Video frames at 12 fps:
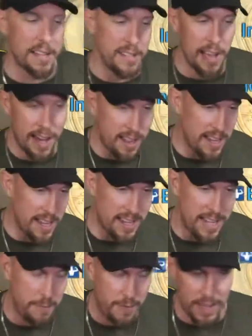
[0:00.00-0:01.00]
not a lot of
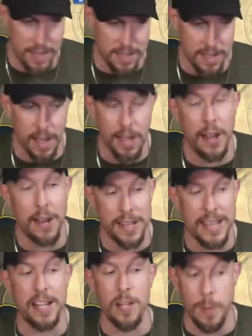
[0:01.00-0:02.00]
defense. Uh,
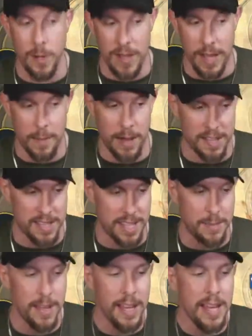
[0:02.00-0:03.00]
unkillable clan boss
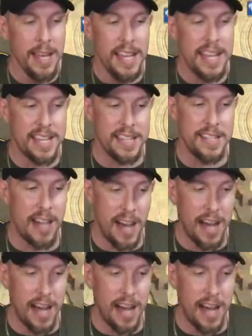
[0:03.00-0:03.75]
team. He has not